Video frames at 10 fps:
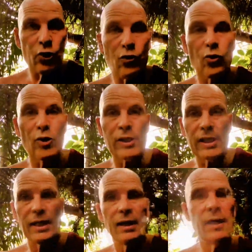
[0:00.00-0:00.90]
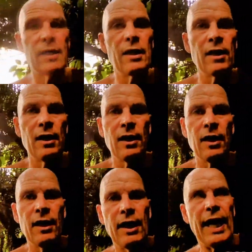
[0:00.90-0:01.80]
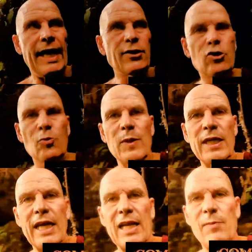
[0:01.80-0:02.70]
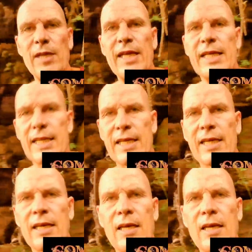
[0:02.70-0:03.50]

this cruelty has to be eliminated